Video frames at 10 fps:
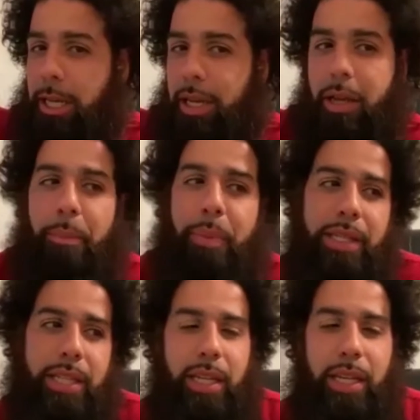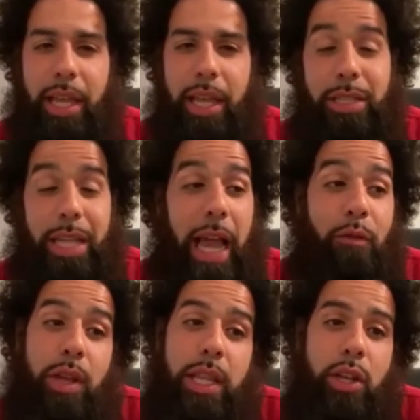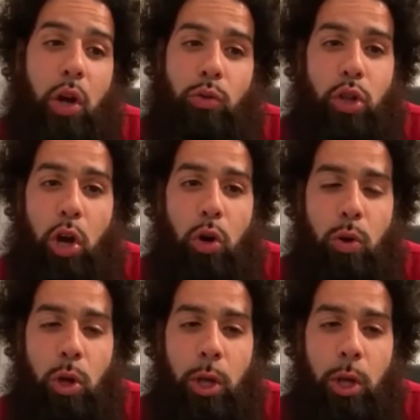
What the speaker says: compared to the Lakers, like I really don't know.